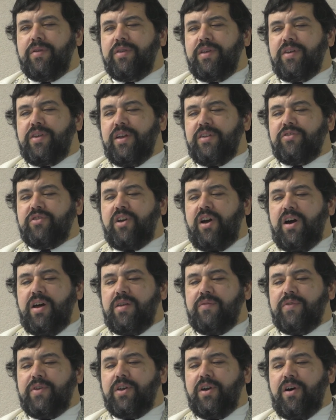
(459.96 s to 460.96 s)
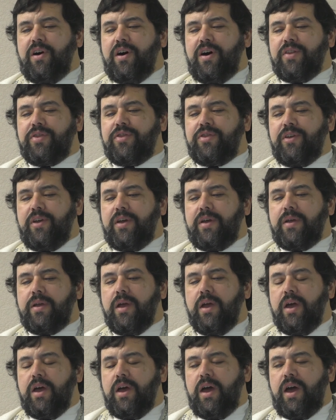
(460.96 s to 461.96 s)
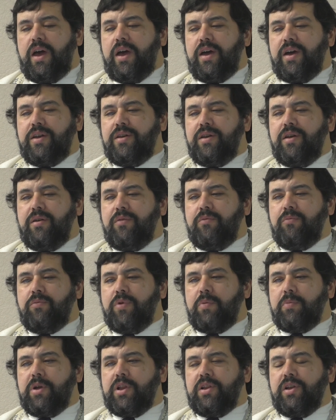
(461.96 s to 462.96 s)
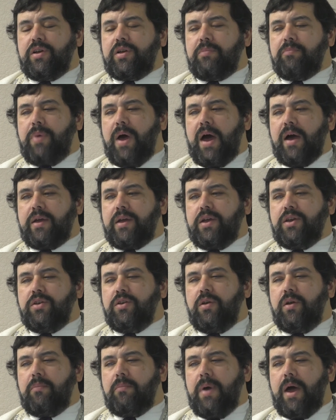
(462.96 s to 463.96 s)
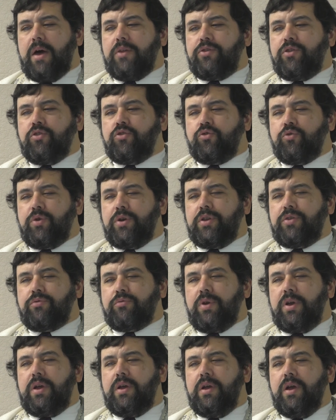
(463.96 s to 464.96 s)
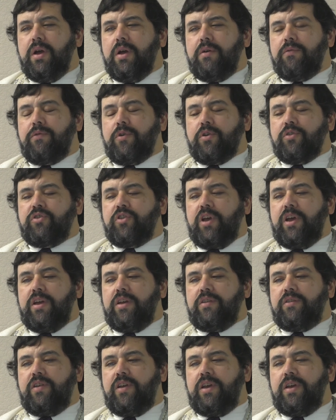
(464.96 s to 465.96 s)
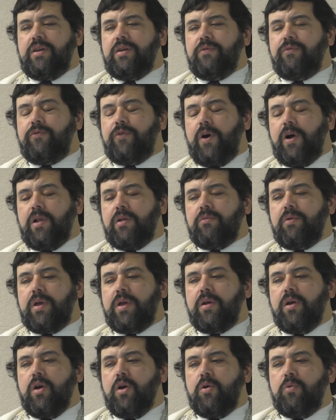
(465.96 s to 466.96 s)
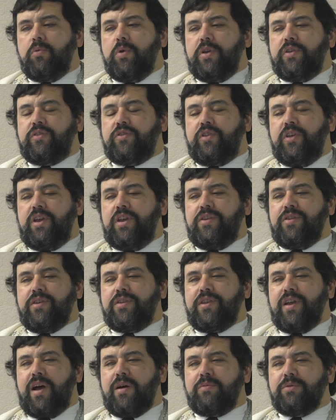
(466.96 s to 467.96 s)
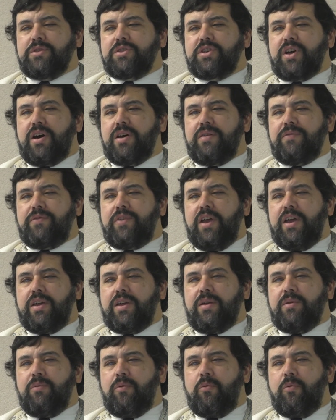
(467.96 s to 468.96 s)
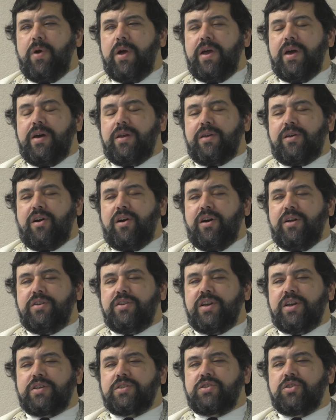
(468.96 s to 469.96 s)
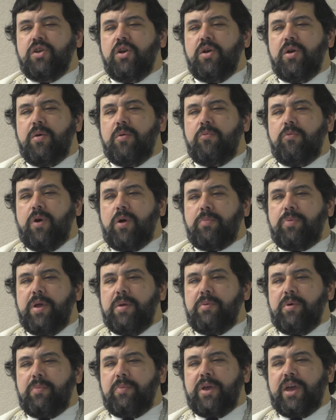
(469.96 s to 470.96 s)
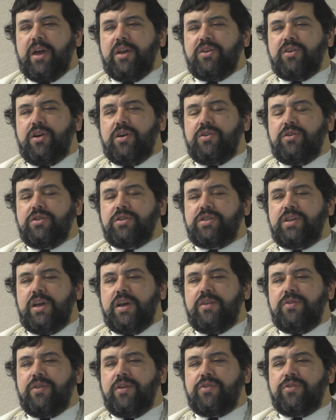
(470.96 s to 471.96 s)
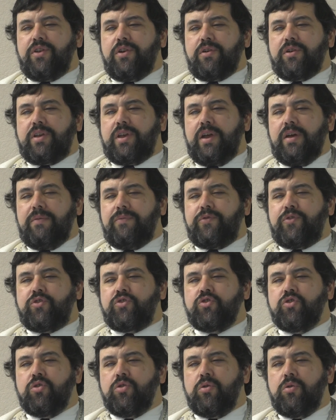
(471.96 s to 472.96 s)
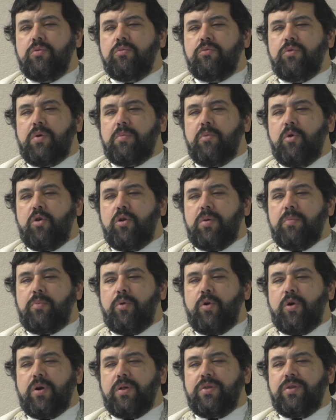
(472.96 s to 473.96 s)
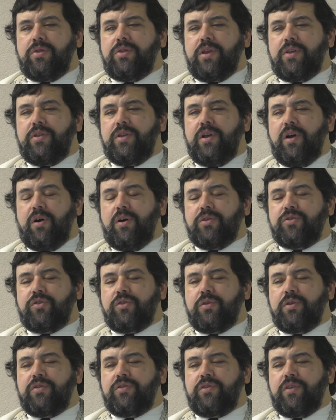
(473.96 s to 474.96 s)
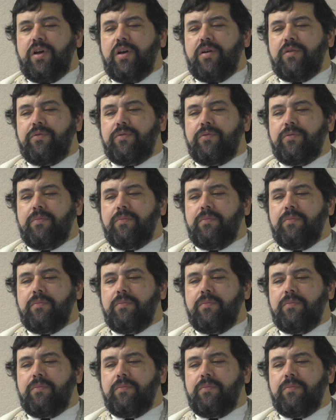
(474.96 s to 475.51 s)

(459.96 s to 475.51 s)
Now, that's kind of an odd thing. And when we look back in Matthew 23, verse 18 and following, we see that that was kind of taken way out of context, where people began to understand that their gifts were more important than the altar itself.